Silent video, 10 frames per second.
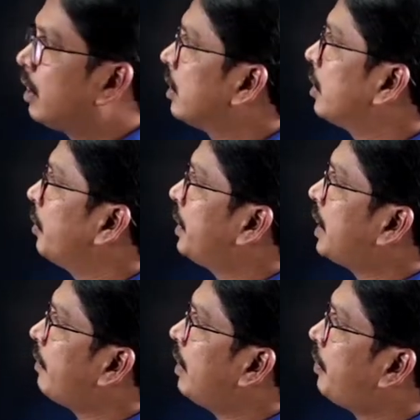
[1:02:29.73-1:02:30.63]
So which
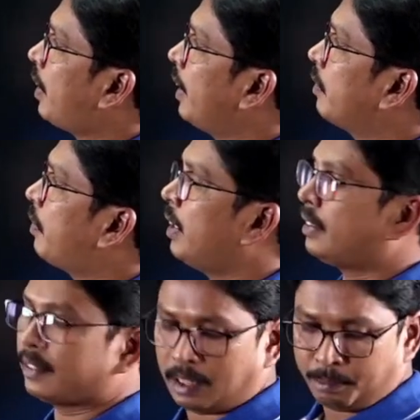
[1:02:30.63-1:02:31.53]
of the following
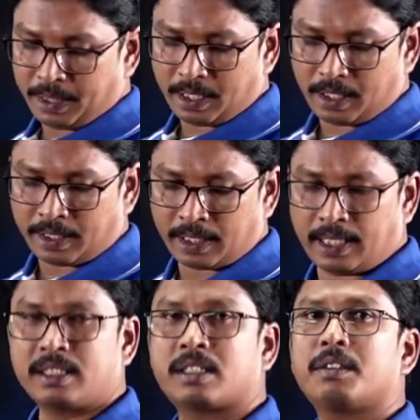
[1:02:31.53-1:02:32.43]
faults can be
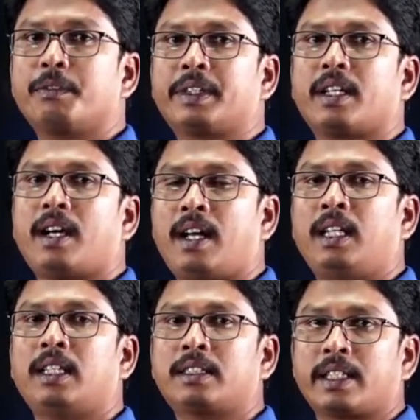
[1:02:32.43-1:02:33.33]
analyzed with
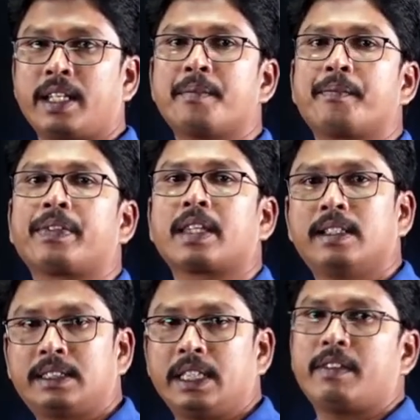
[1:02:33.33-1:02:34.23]
all the three
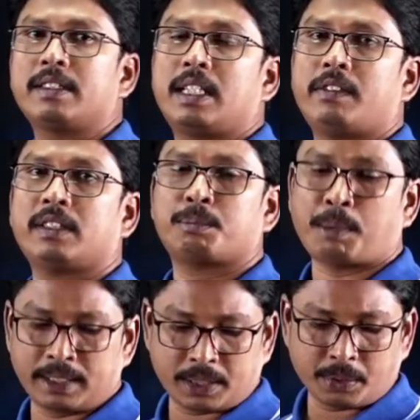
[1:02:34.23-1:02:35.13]
sequence networks,
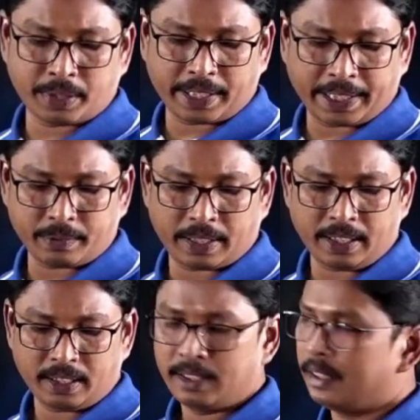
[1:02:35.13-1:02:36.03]
positive, negative
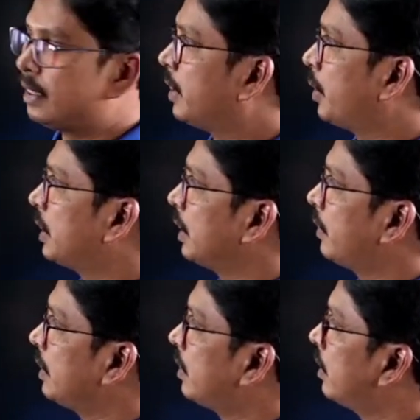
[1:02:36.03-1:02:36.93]
and zero
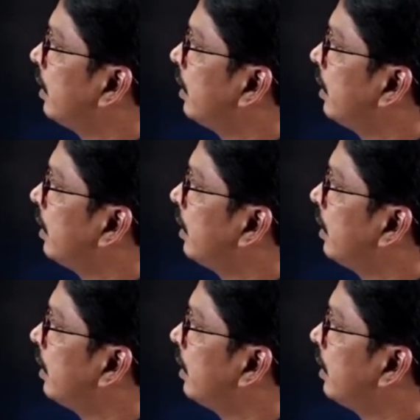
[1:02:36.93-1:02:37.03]
sequence